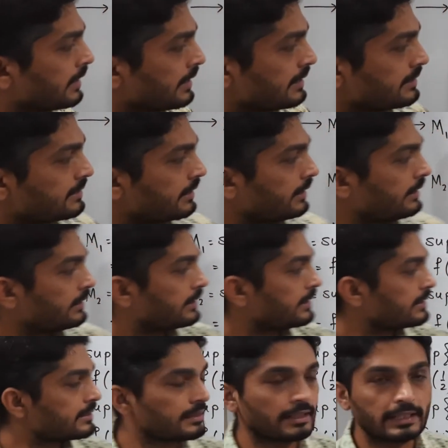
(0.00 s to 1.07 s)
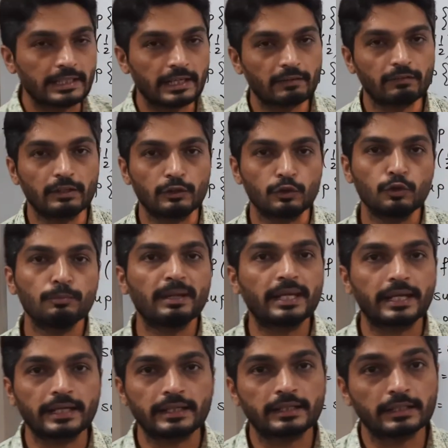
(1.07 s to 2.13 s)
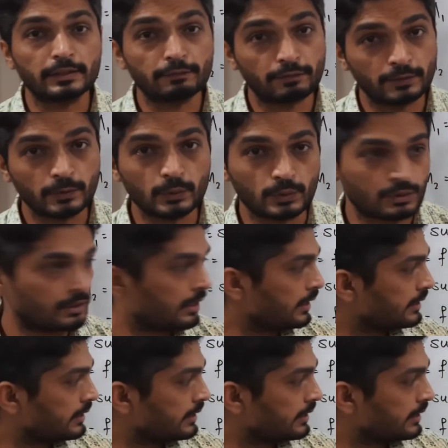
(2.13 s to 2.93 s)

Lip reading: See, in this interval, you may get confused.